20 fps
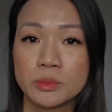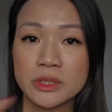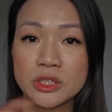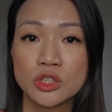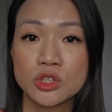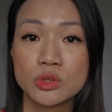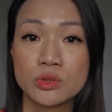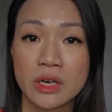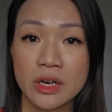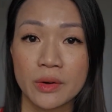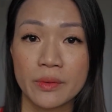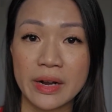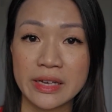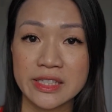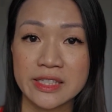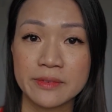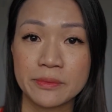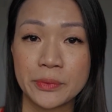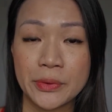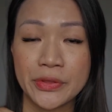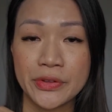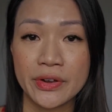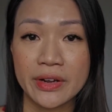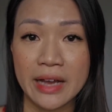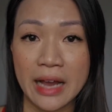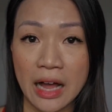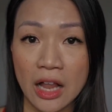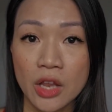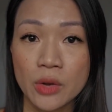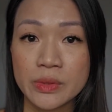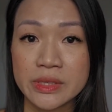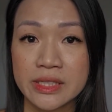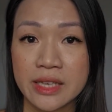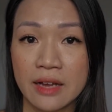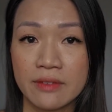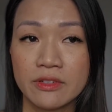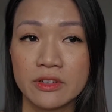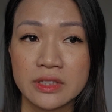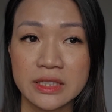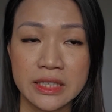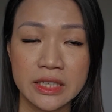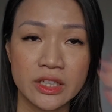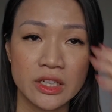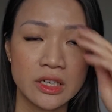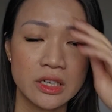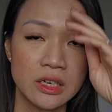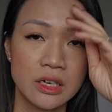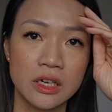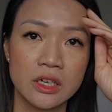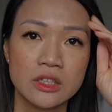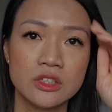be too aggressive with your calories level neither.